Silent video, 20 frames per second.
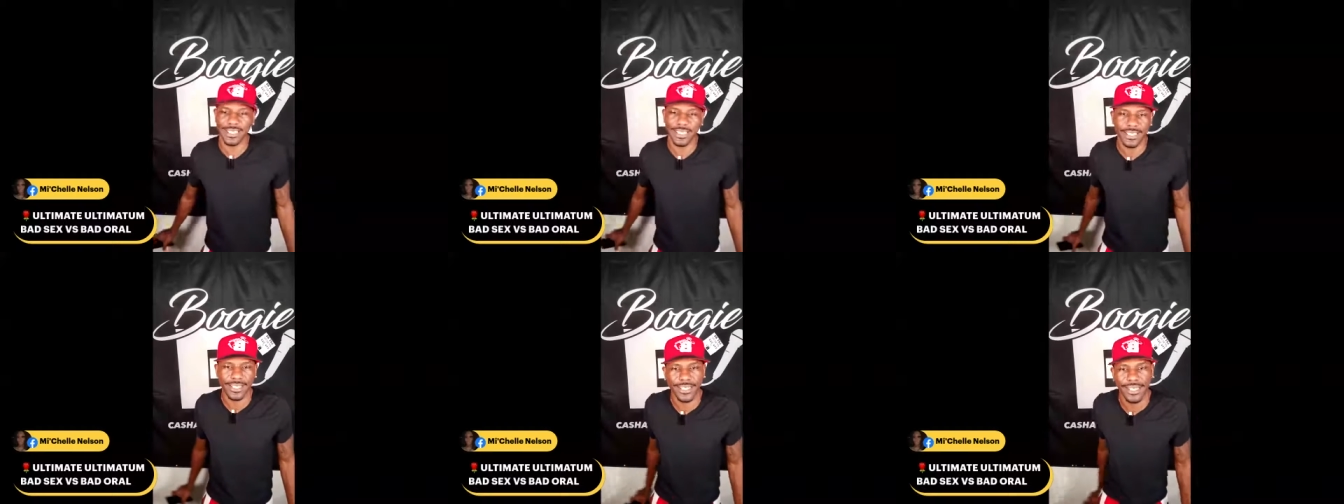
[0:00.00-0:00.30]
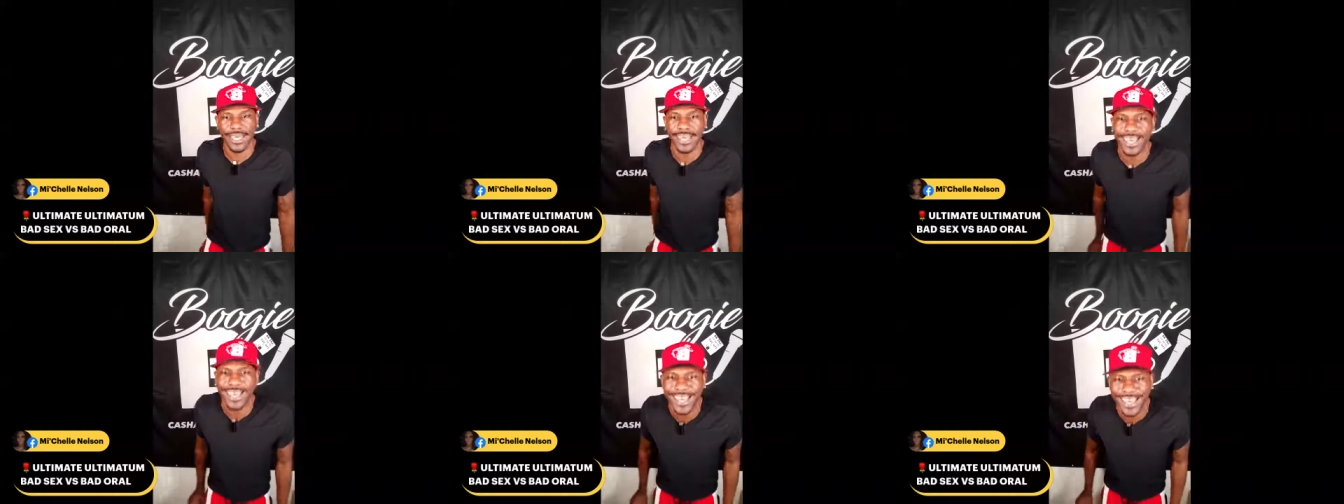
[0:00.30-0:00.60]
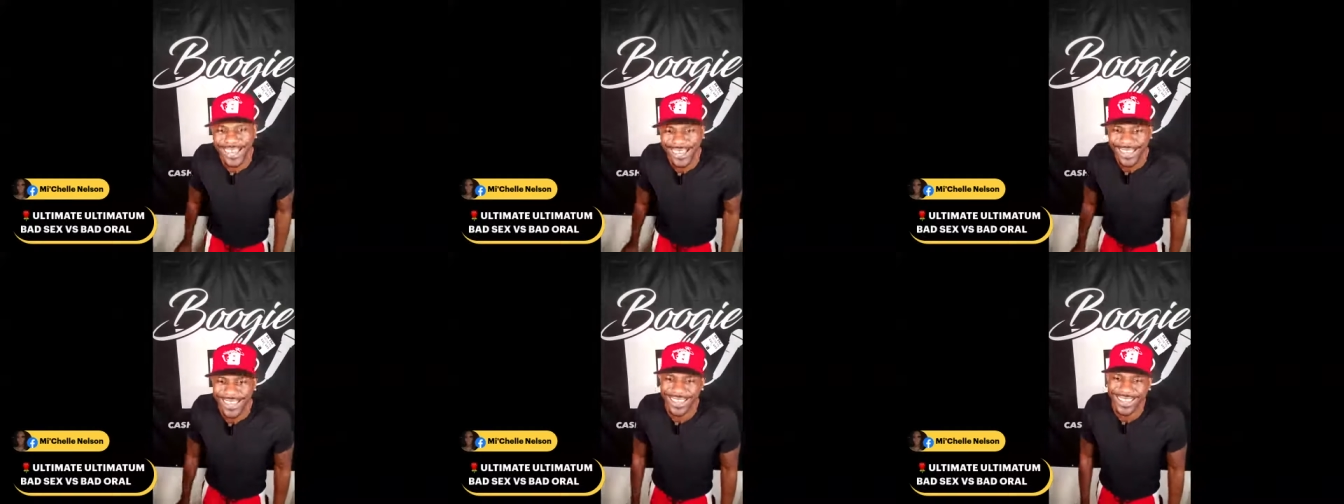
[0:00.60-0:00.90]

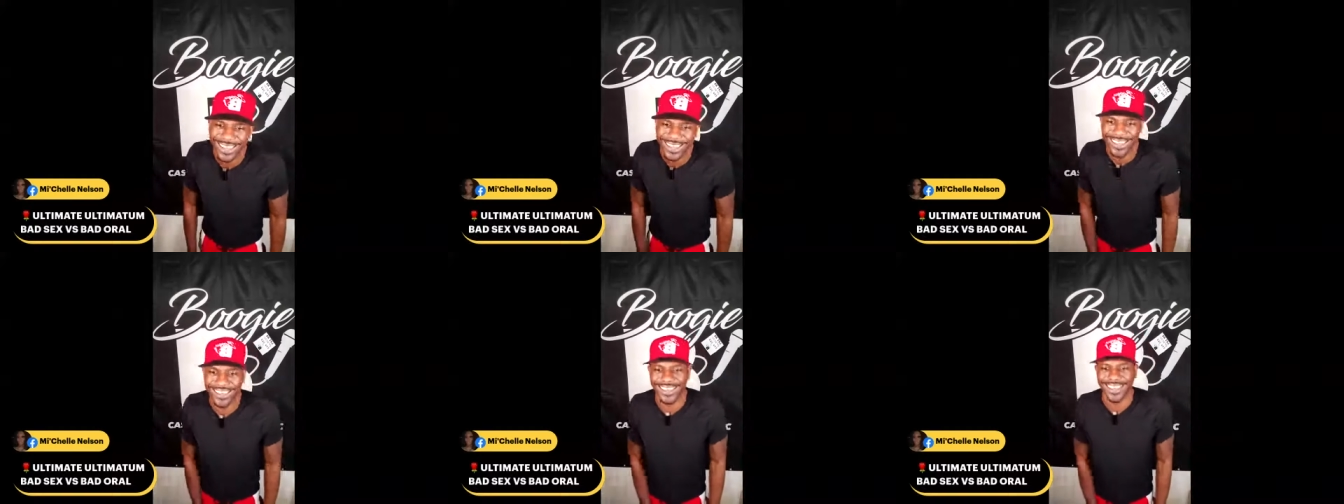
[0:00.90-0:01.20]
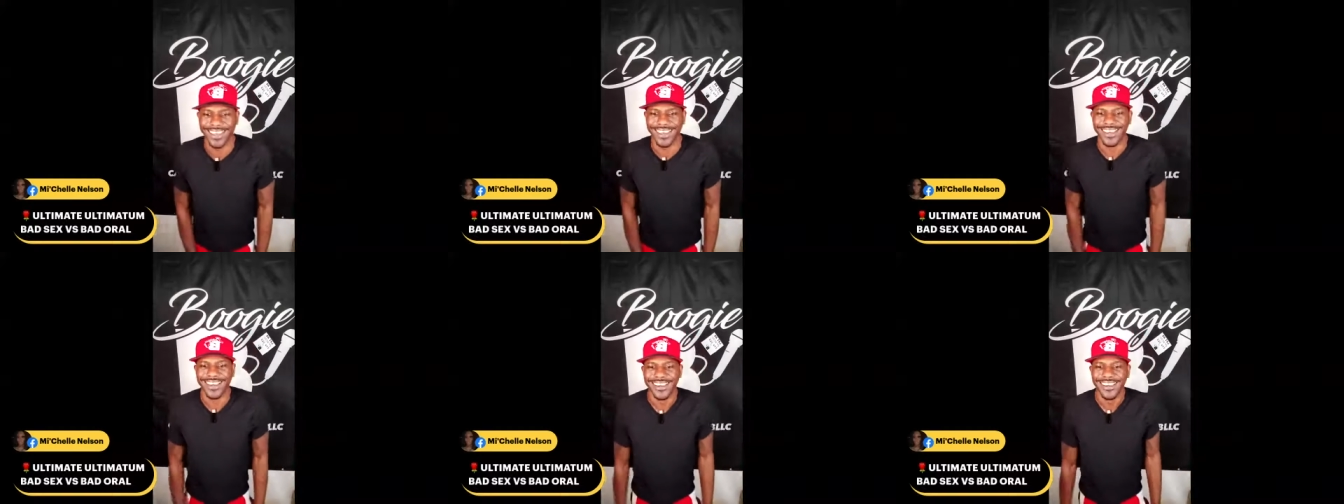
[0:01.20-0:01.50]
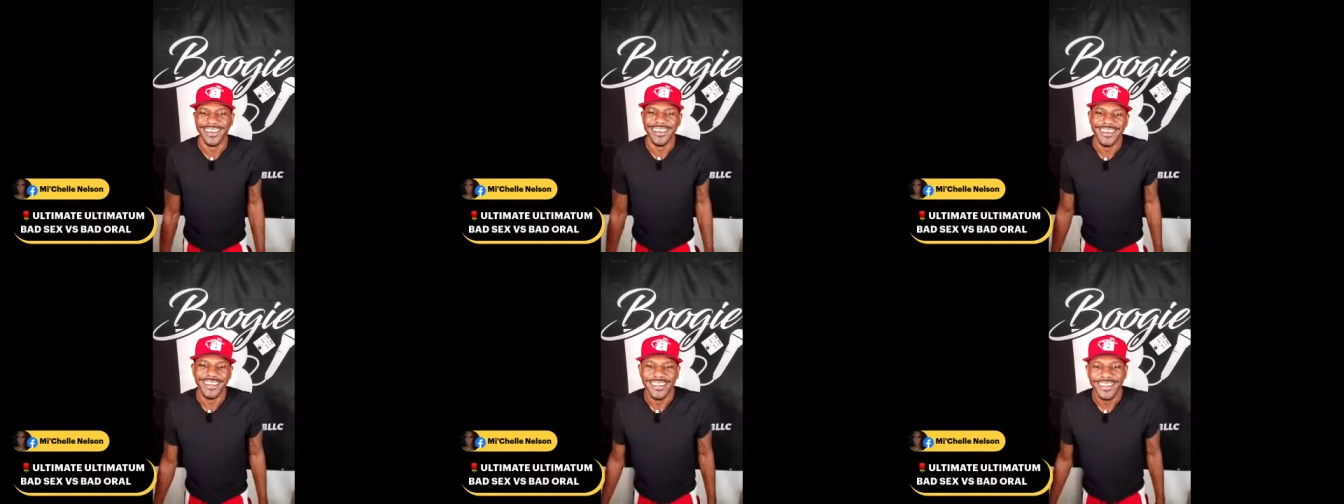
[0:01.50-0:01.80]

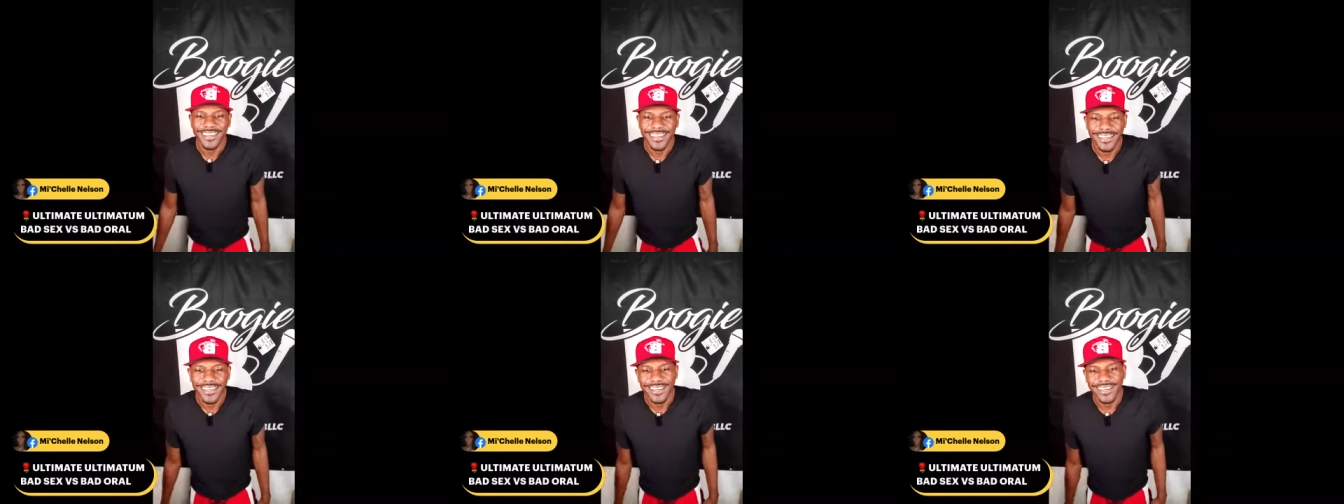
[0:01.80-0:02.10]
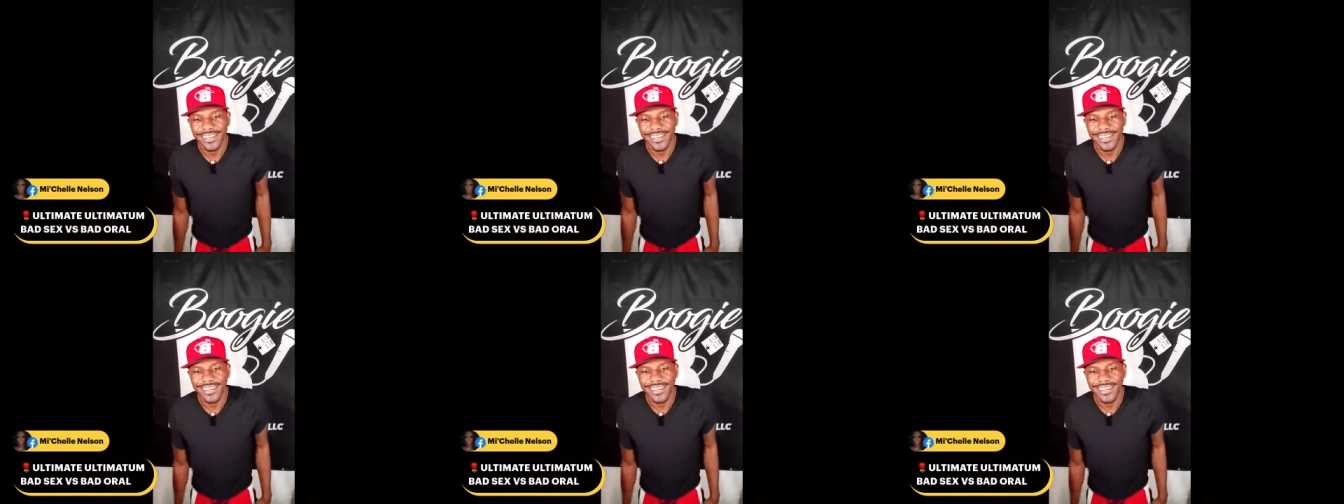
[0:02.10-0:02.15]
in it.